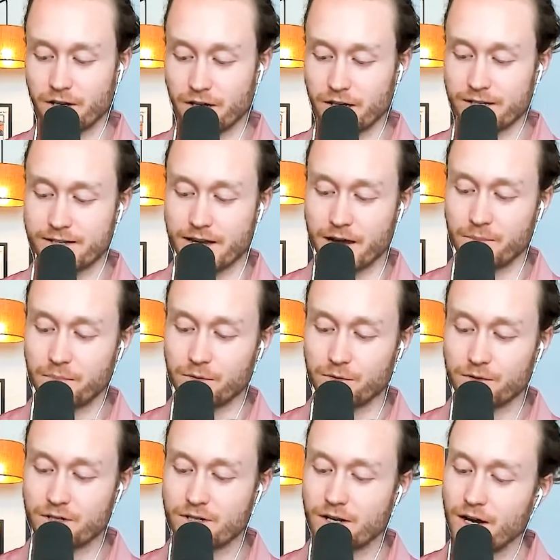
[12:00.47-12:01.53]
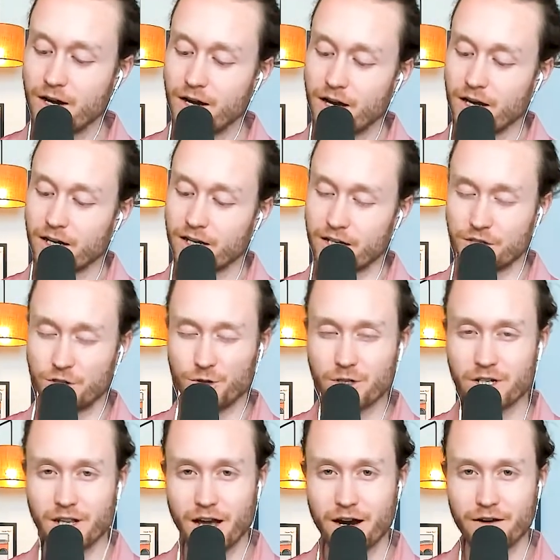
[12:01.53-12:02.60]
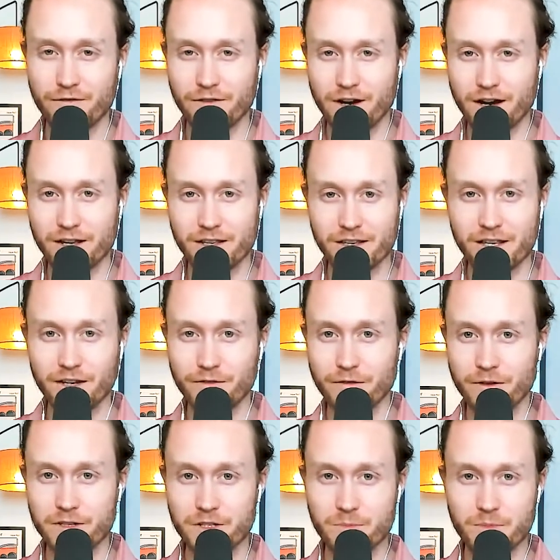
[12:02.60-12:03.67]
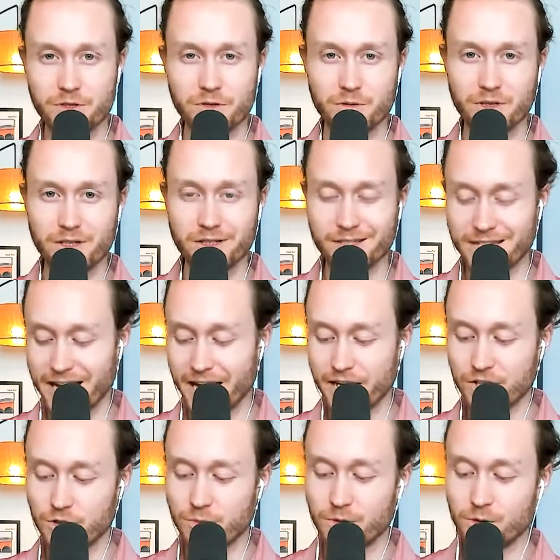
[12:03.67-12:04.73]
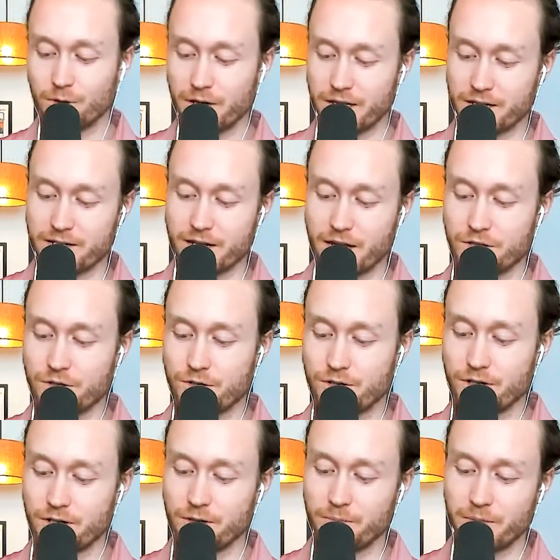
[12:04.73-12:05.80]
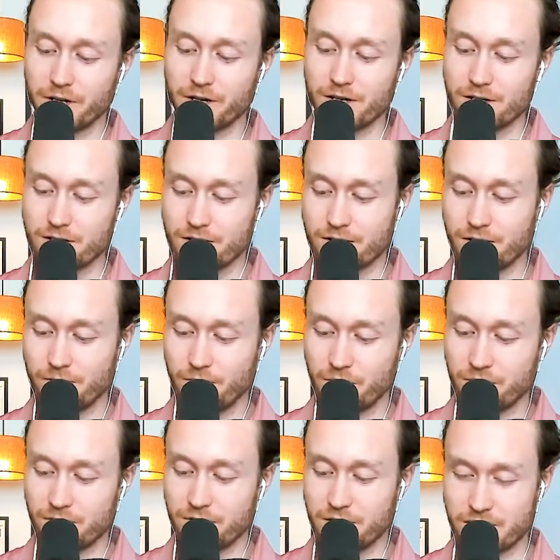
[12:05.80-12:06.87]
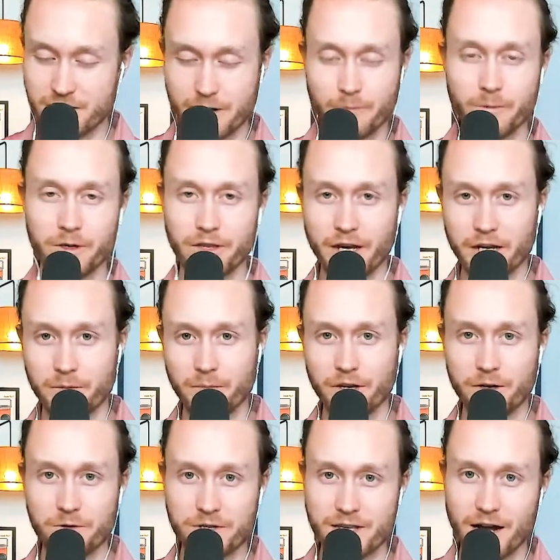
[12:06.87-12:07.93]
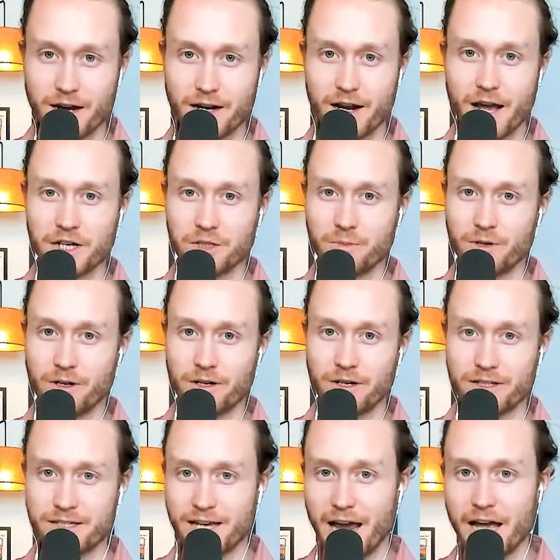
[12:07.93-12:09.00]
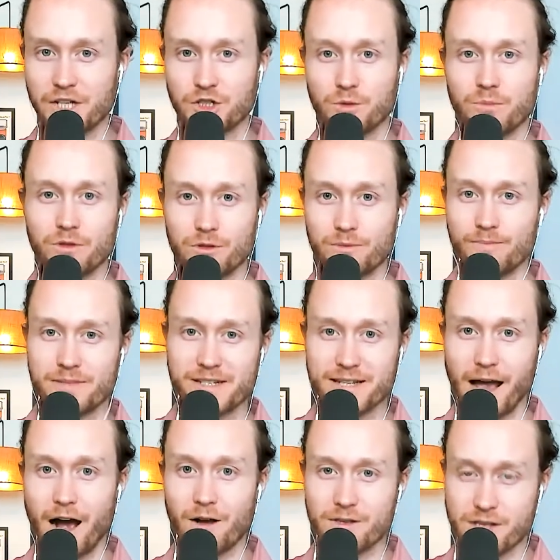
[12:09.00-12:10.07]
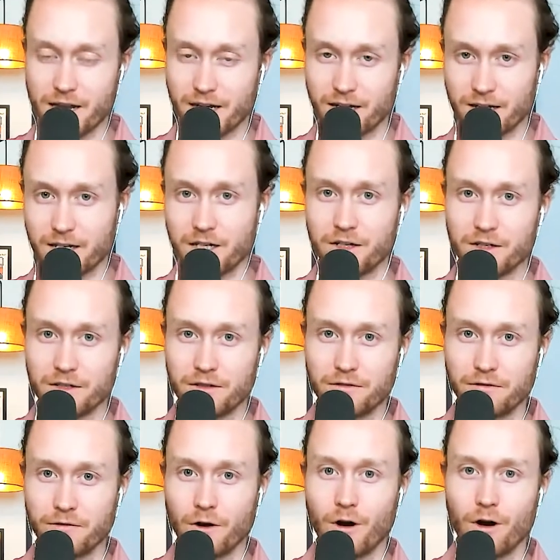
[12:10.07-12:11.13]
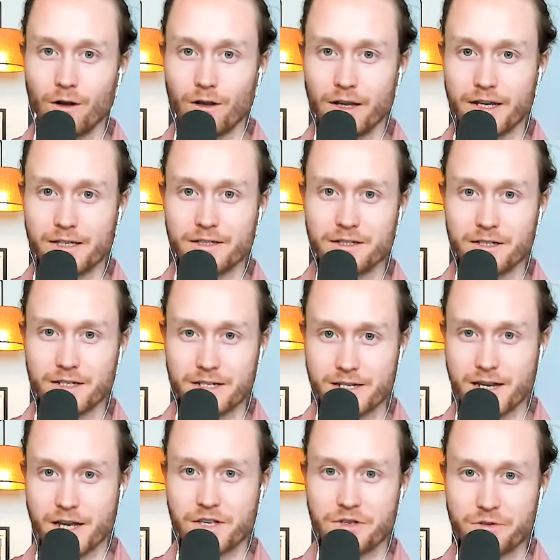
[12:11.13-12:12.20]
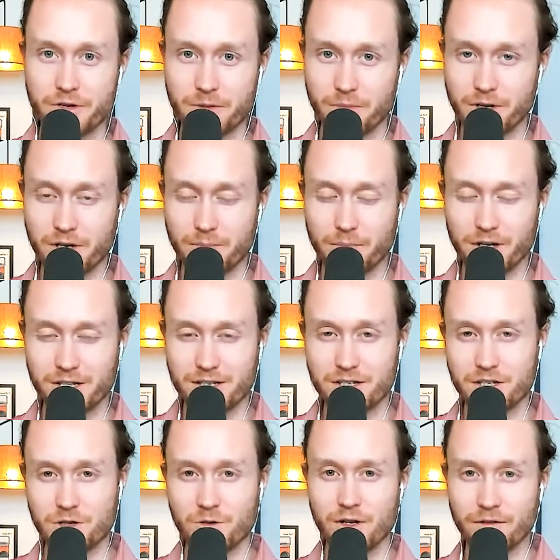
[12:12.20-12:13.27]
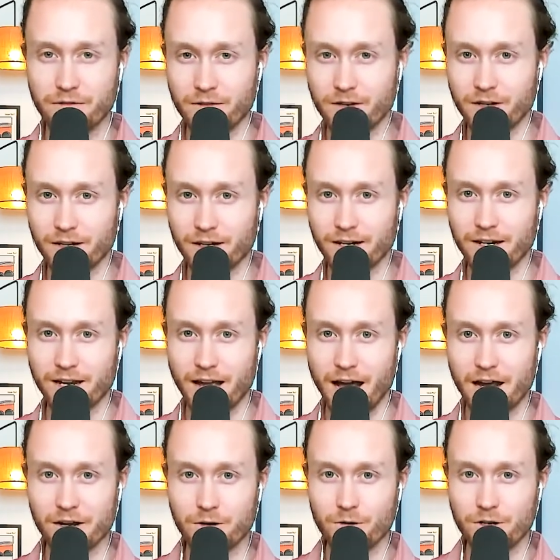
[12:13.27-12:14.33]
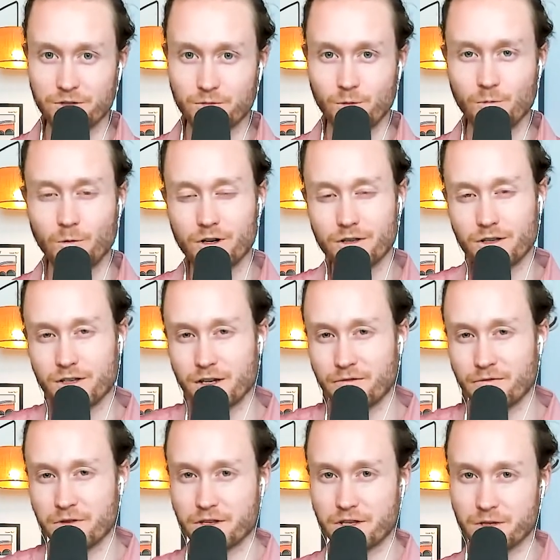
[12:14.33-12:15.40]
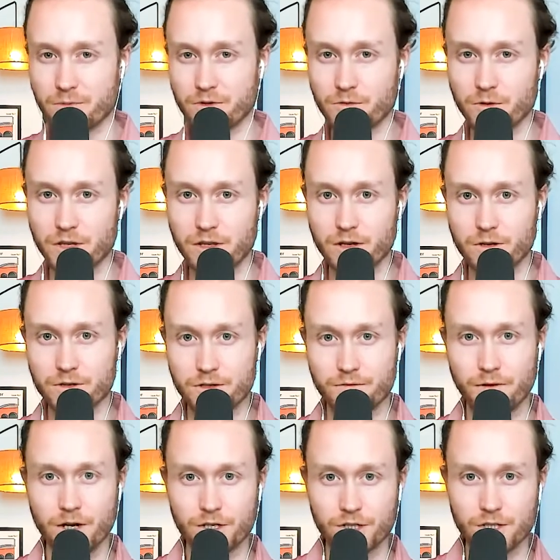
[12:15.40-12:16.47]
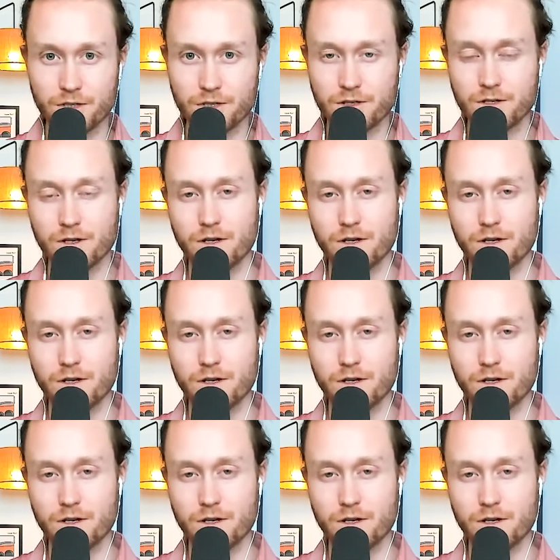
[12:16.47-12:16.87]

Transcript: examples, could you clarify the difference between tangible and sensory? Because to someone like me who's not an expert, tangible sounds like it could fall into sensory, but it's two different categories. What are the differences between those functions?